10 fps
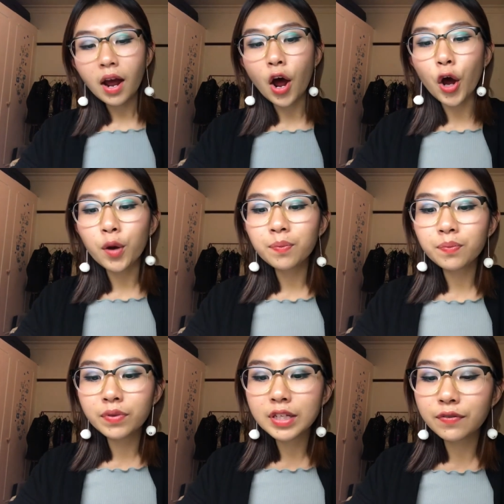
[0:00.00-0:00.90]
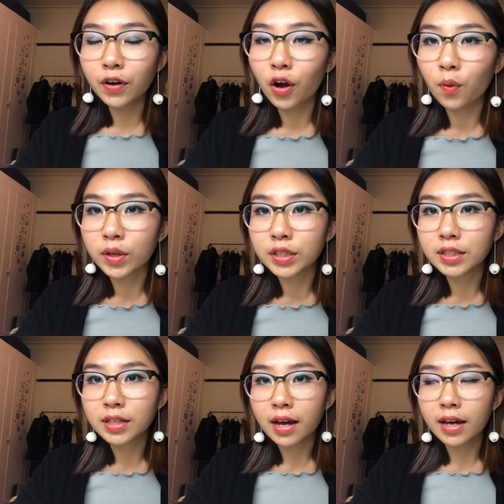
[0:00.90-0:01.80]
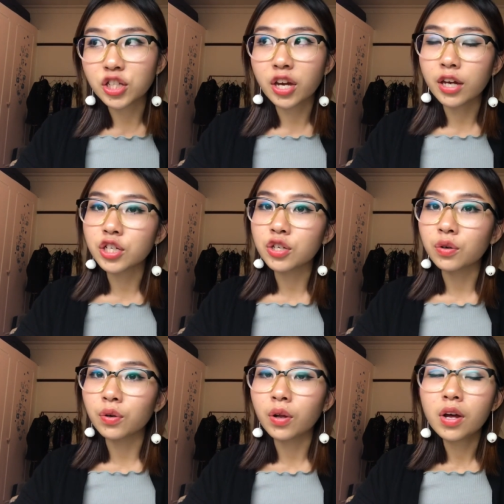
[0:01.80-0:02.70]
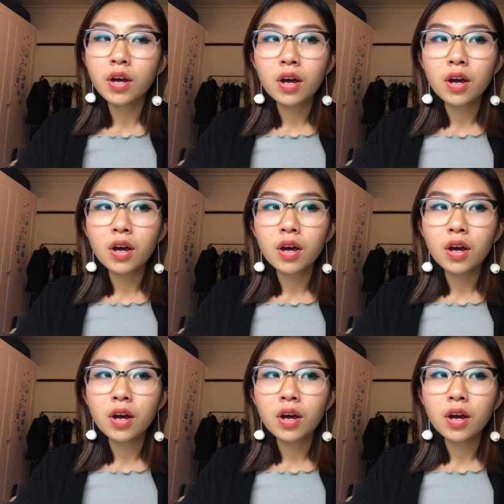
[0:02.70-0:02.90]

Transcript: I hope this video was educational